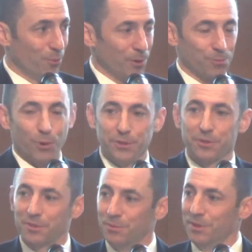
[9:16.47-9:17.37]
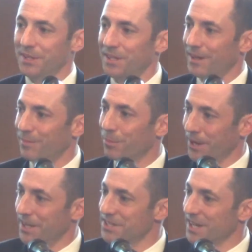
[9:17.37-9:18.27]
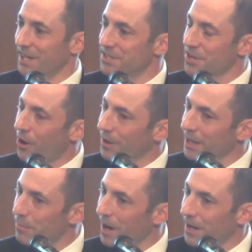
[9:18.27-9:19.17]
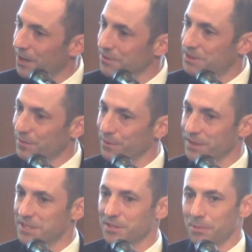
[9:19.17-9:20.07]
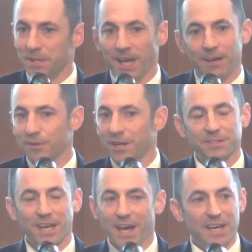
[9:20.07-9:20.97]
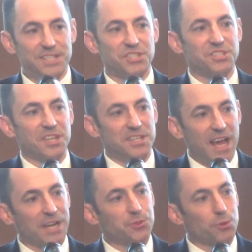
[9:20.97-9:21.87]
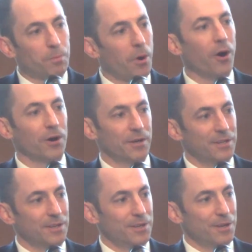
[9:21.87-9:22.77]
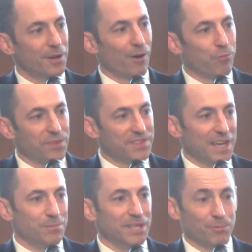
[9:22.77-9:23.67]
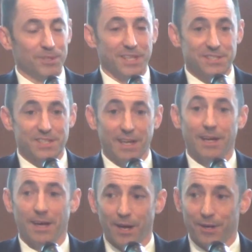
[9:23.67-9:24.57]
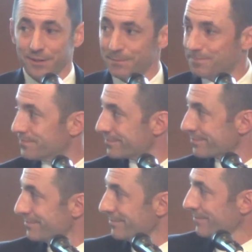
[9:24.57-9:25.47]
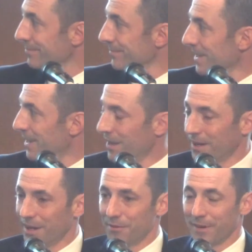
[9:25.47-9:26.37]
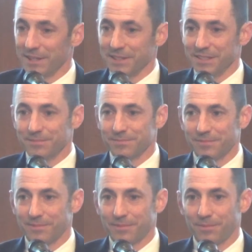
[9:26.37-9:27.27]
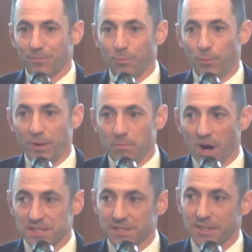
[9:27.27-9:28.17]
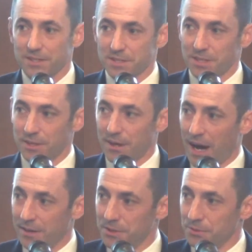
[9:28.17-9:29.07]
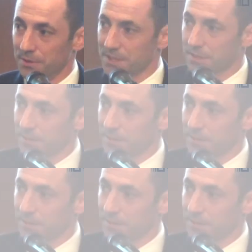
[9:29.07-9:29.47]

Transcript: What role your community plays in talking about health differently so that behavioral health is just a natural part of what they mean when they say health. Finally, we must consider how to do this